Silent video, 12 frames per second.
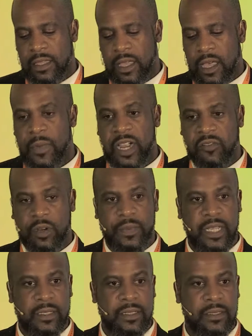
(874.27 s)
a
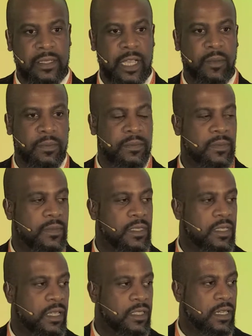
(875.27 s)
microbit to help them
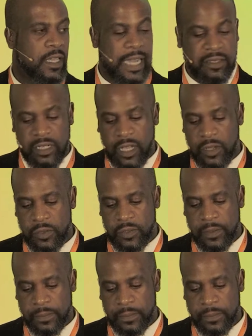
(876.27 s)
start to learn how to code.